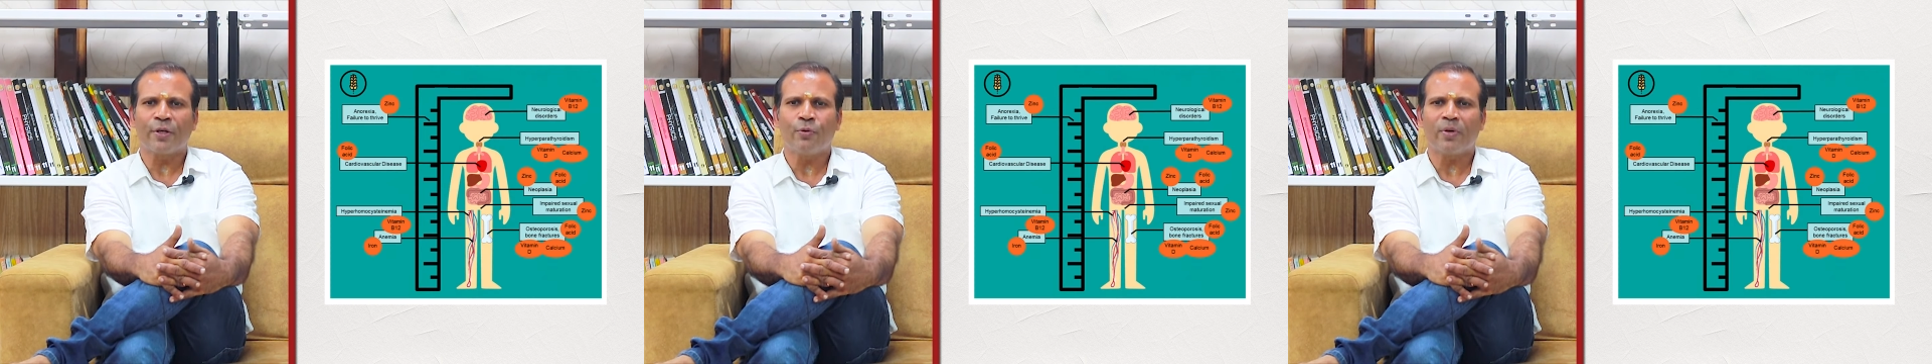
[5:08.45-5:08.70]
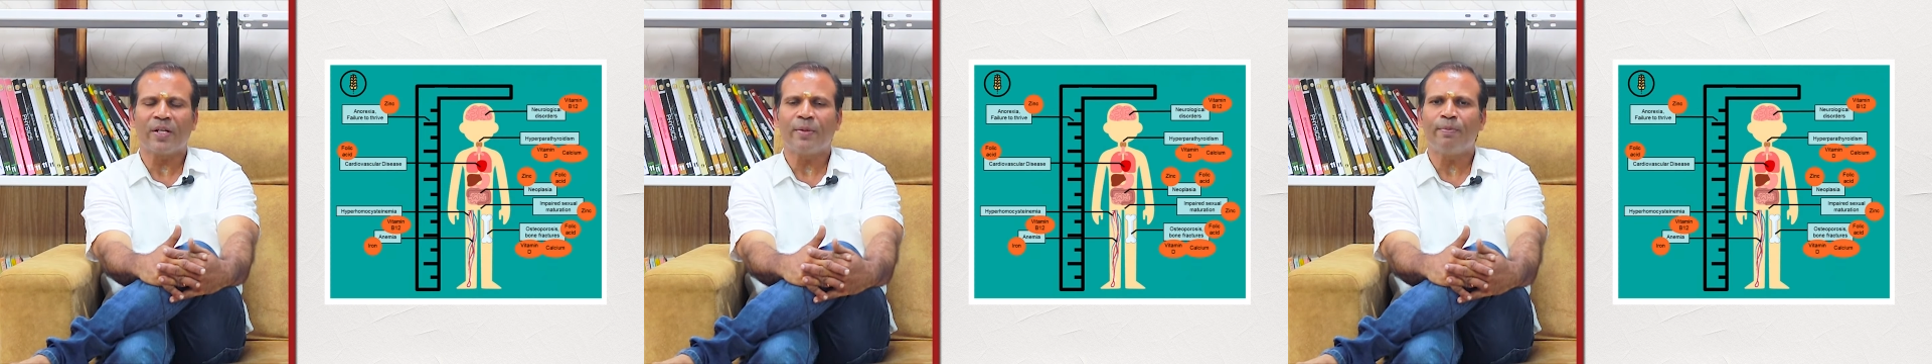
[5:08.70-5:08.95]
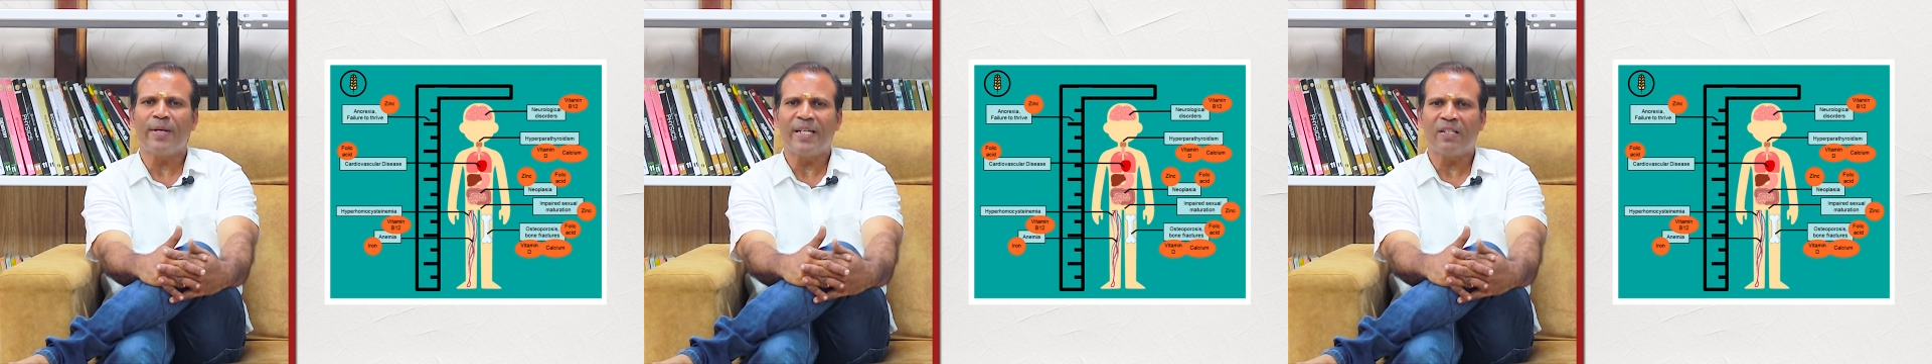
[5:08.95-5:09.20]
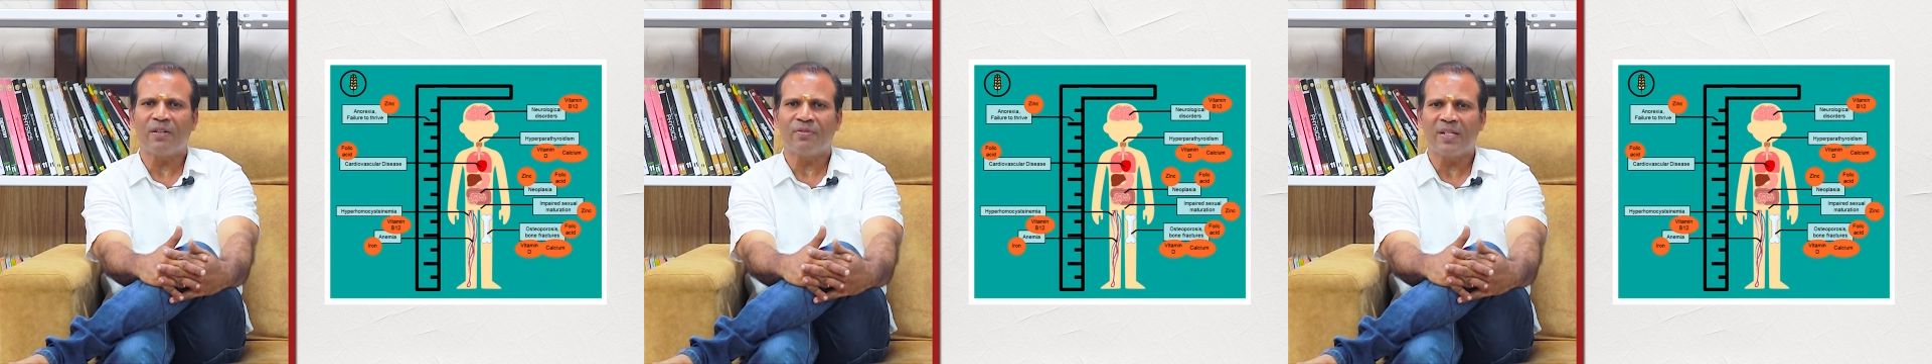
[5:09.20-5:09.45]
curing
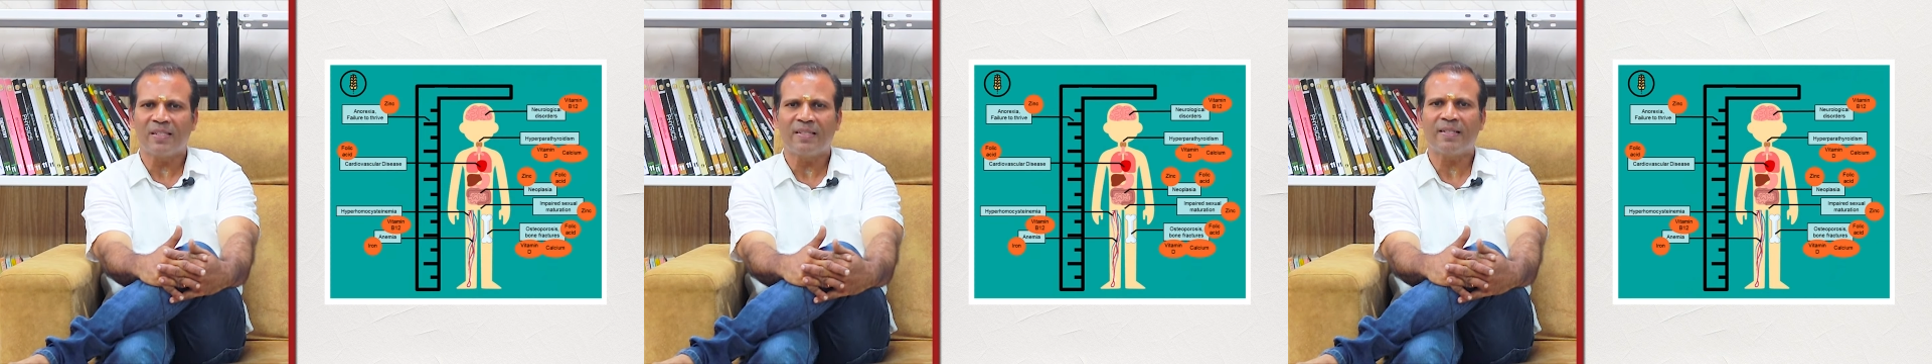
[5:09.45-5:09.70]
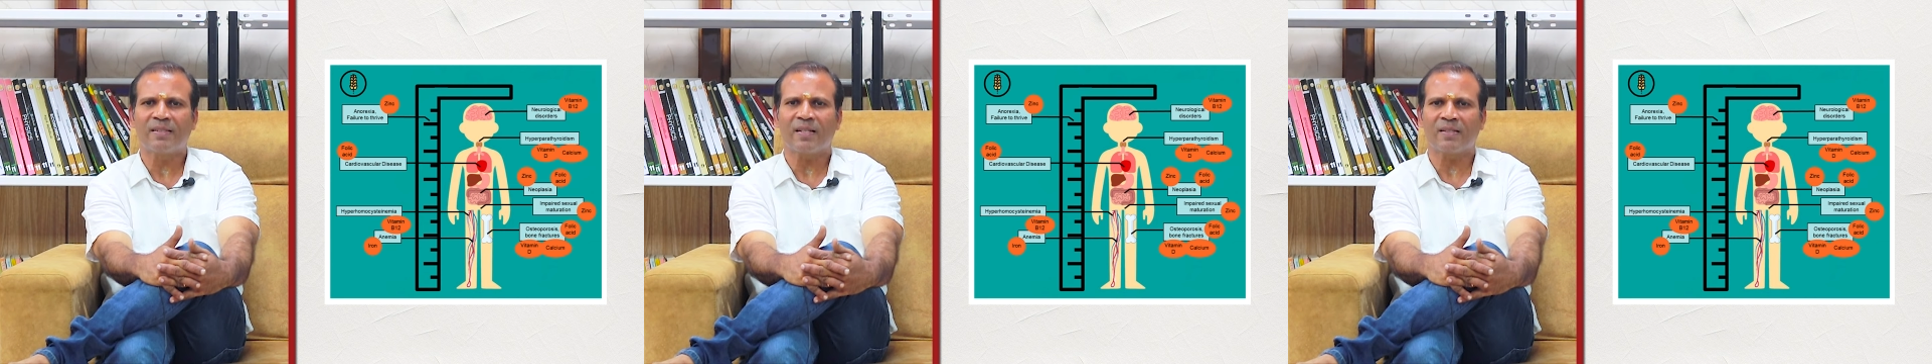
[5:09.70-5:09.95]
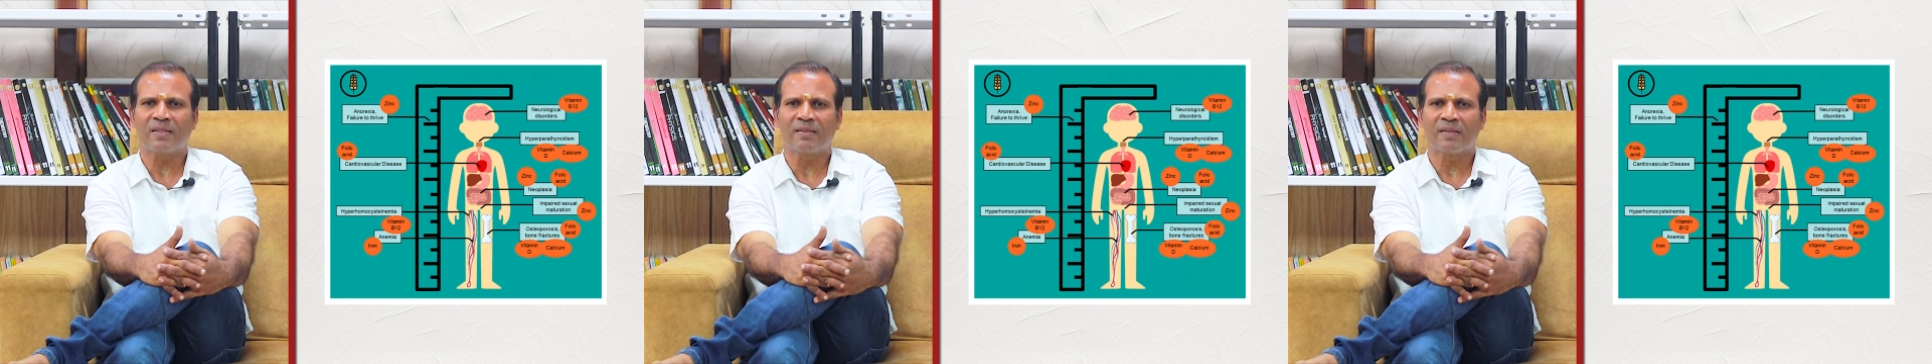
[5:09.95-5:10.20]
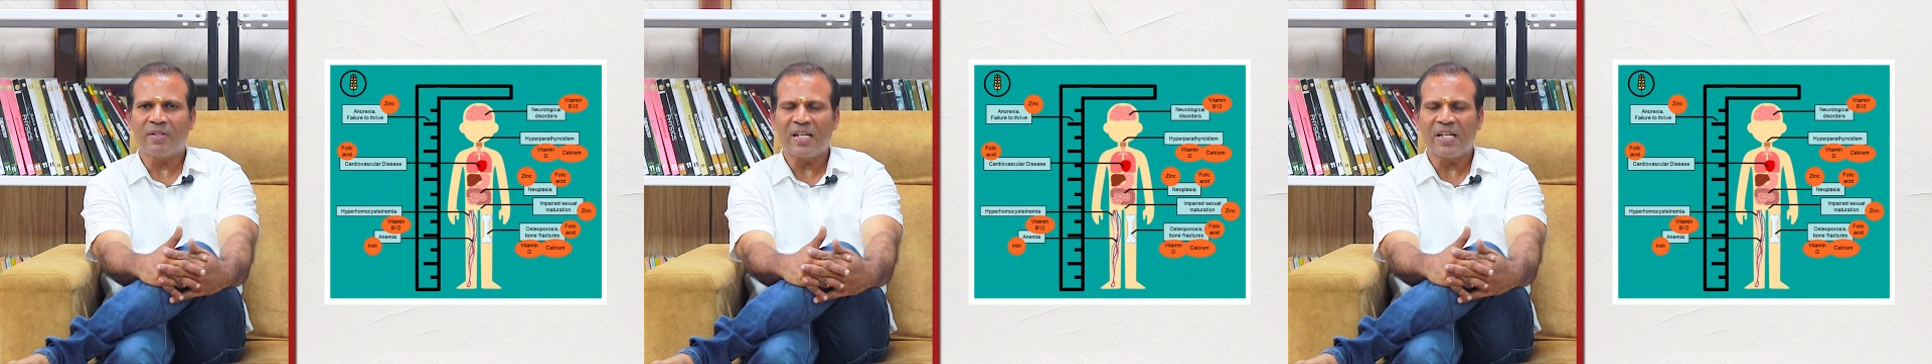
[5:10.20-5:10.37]
many of diseases,